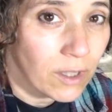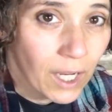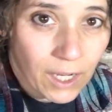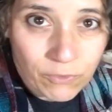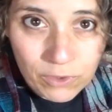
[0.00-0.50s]

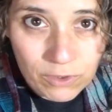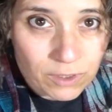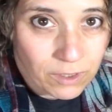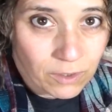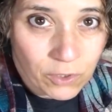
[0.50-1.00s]
after
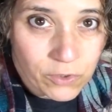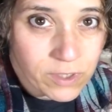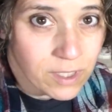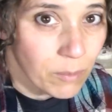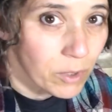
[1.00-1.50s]
the whole
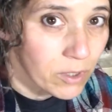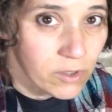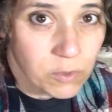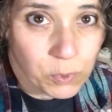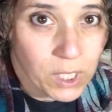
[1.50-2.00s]
summer and
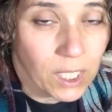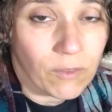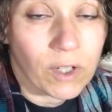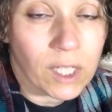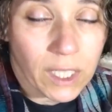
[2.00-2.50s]
spring
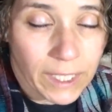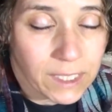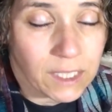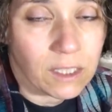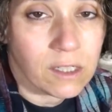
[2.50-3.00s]
of
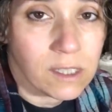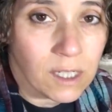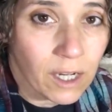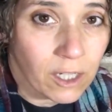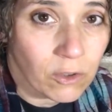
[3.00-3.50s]
collecting and
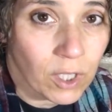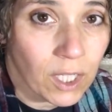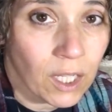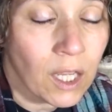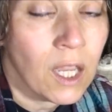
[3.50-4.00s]
dehydrating,